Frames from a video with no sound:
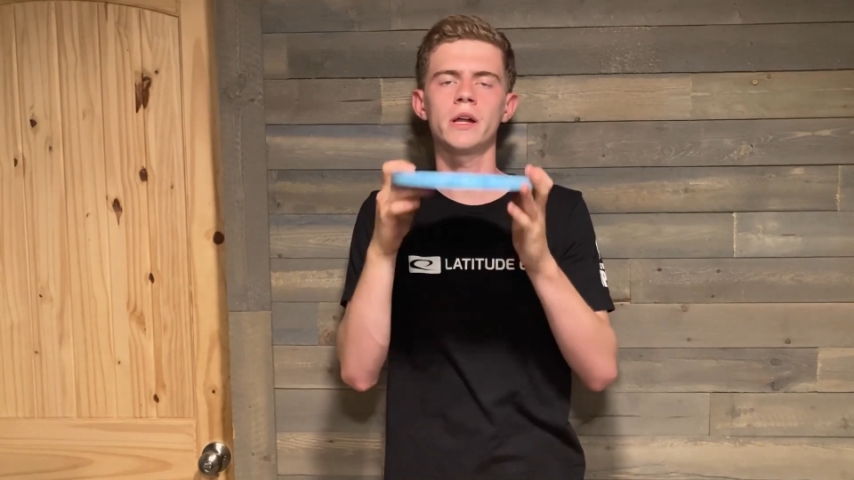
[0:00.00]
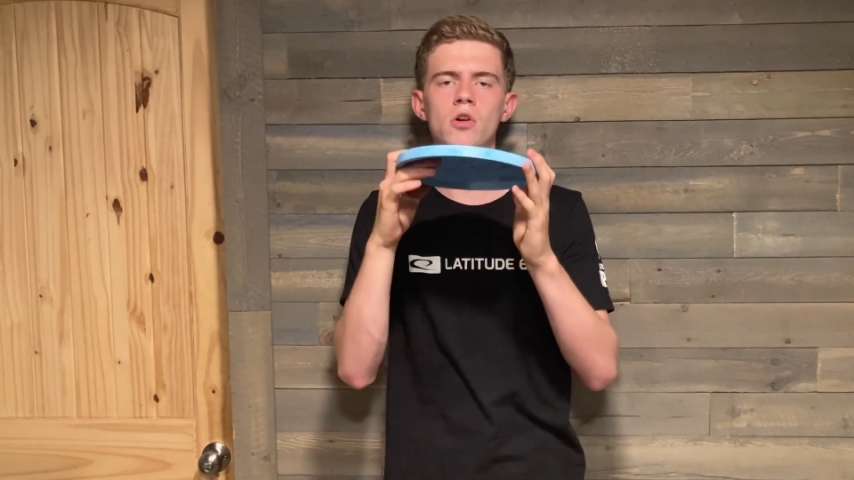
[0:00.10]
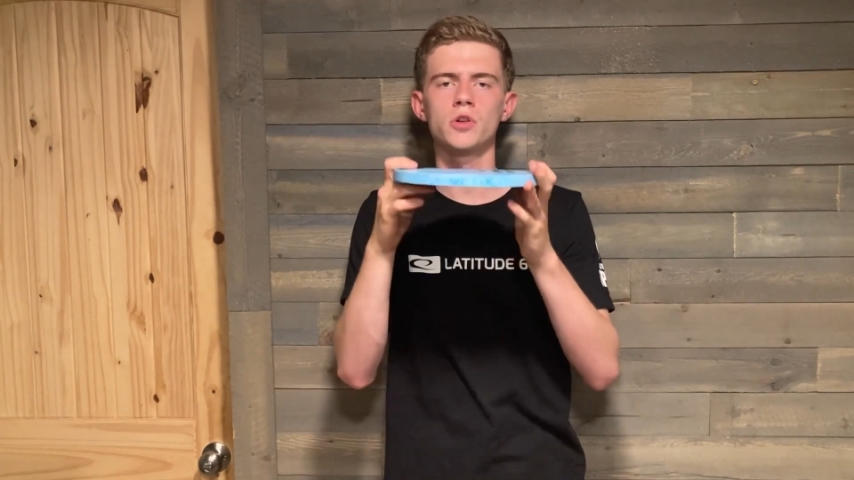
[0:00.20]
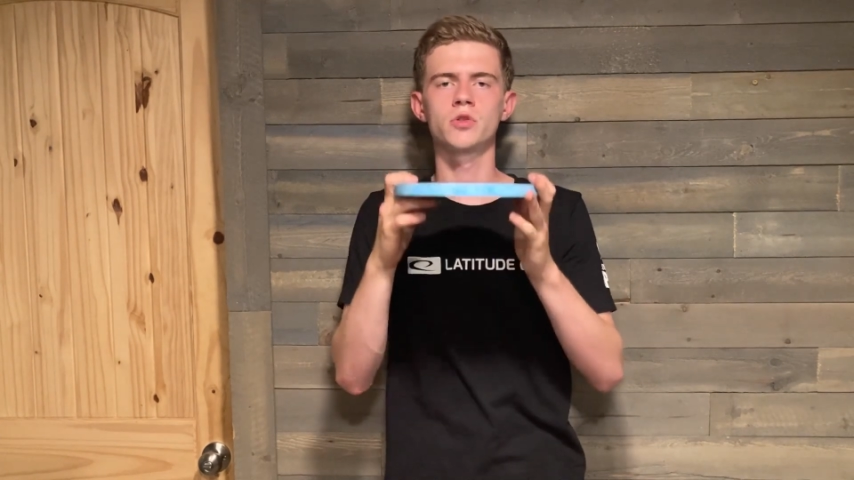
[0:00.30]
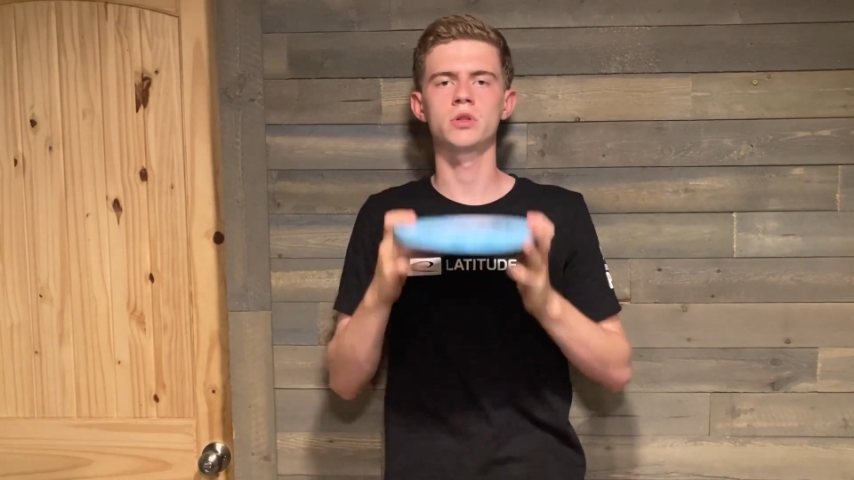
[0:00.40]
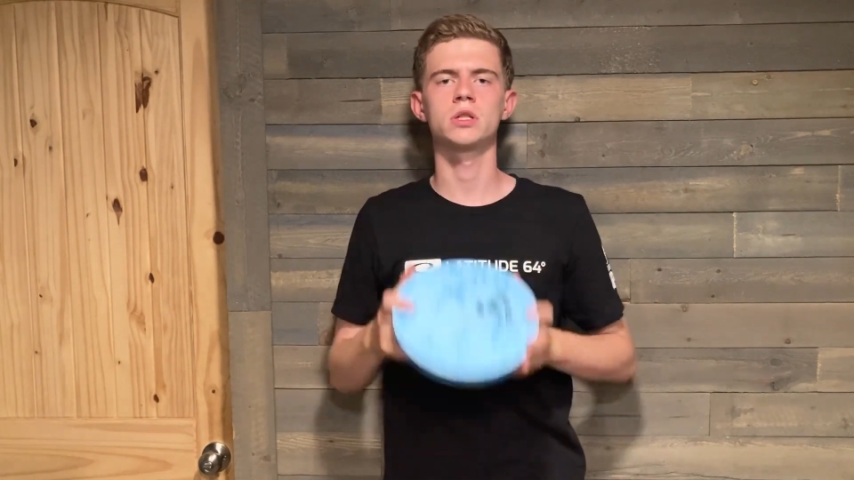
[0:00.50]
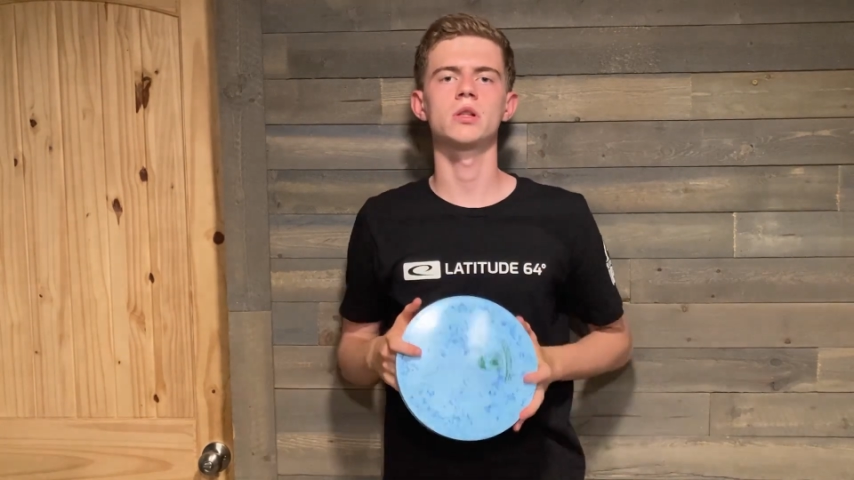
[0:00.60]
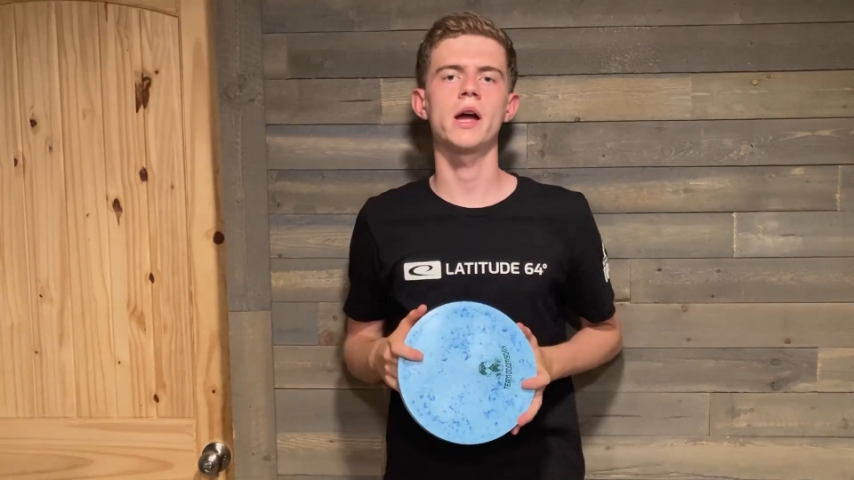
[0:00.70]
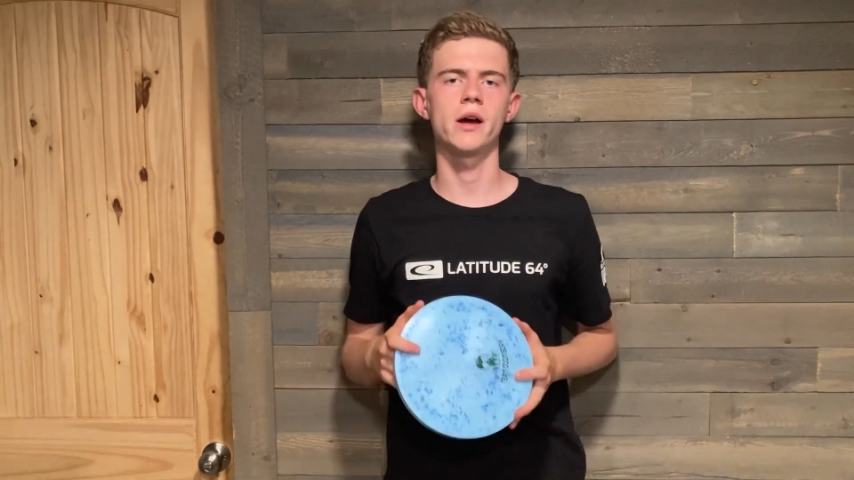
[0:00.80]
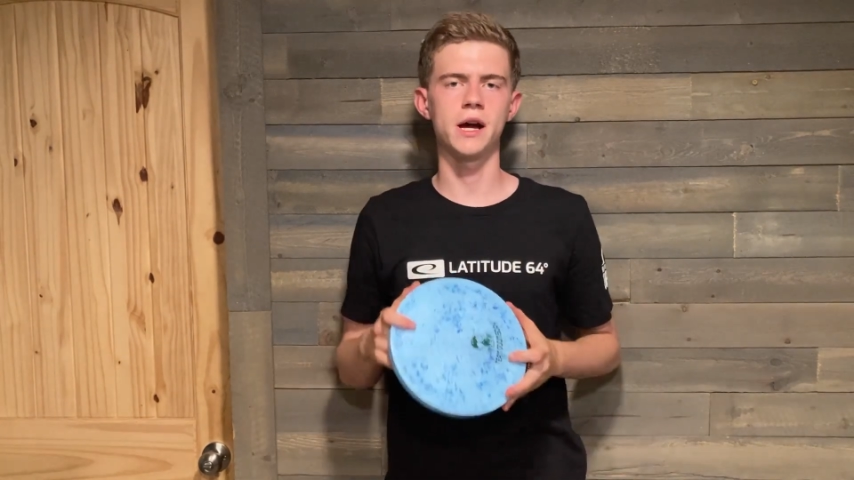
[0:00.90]
and also a
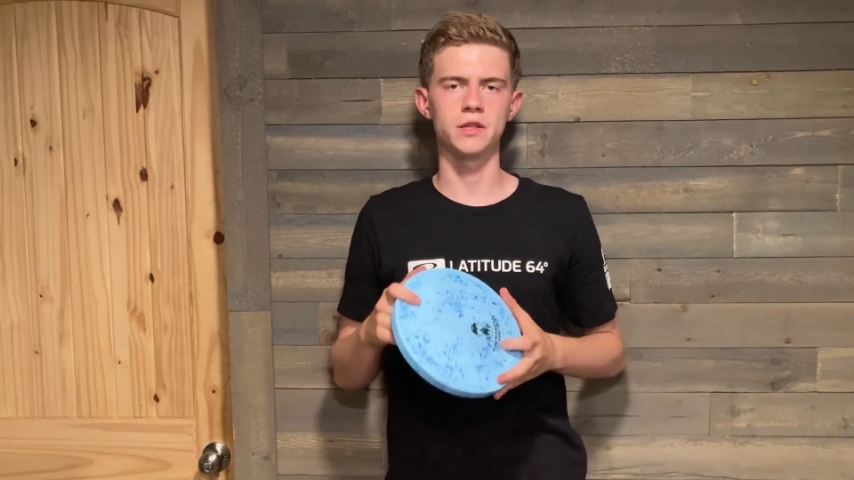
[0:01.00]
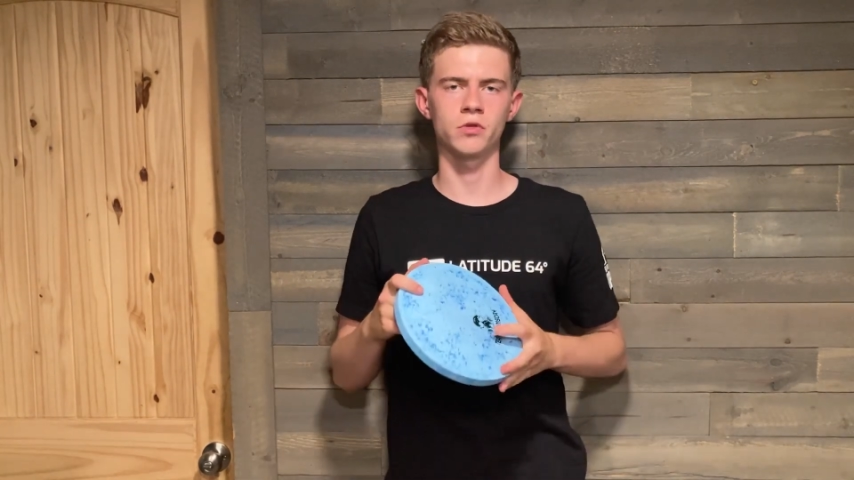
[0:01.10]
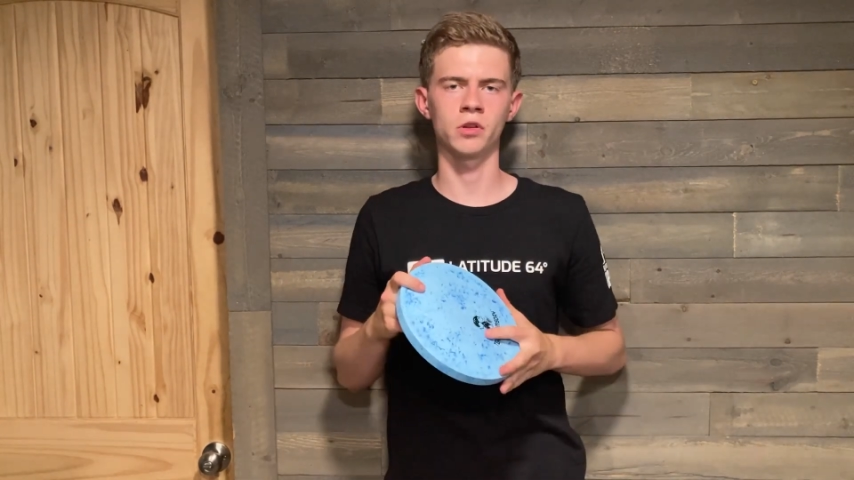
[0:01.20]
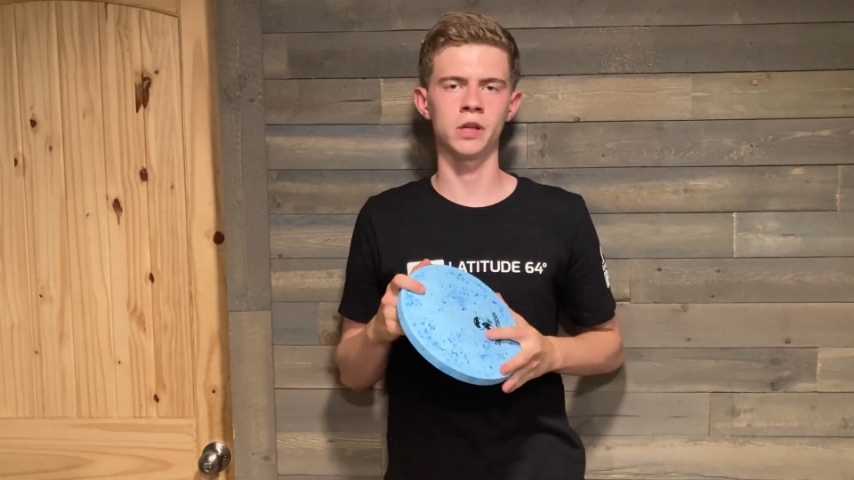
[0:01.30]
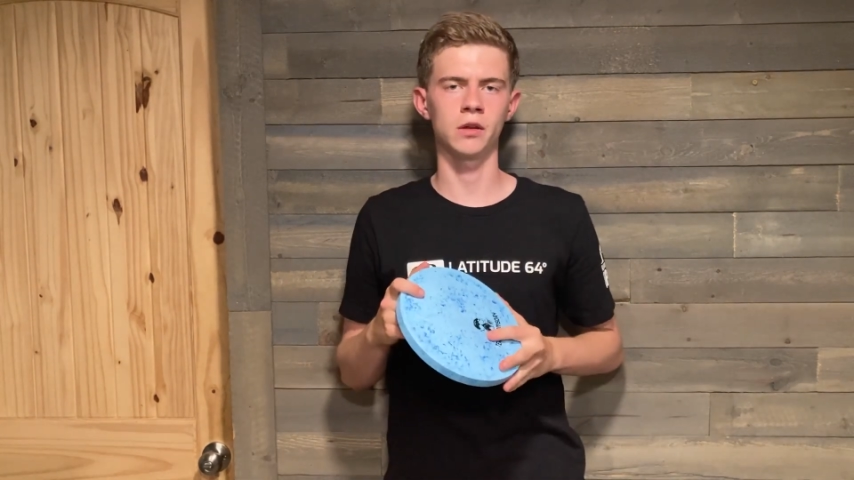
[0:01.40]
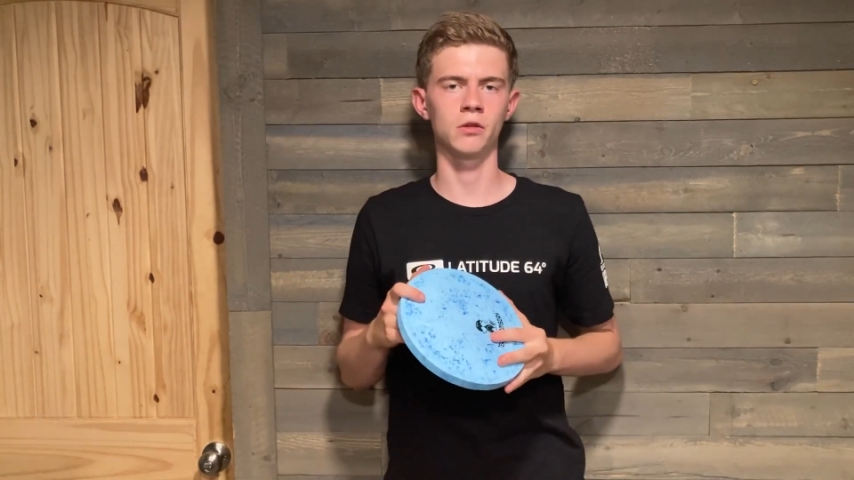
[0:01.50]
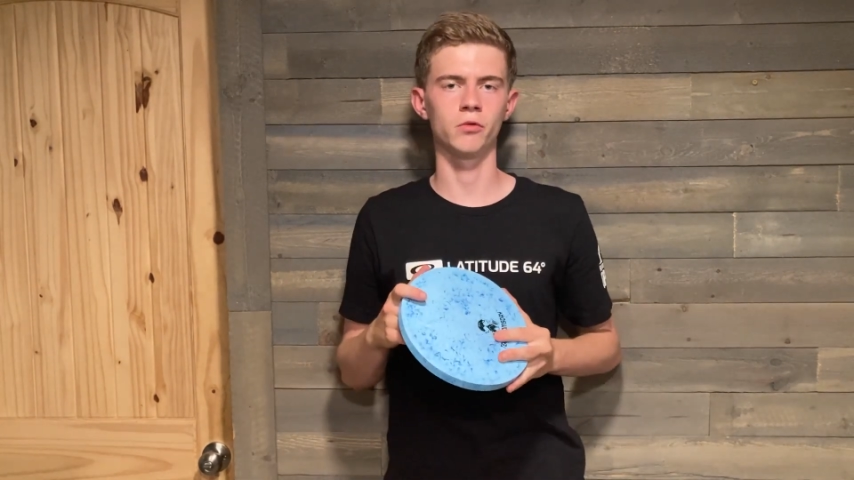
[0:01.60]
slight hyzer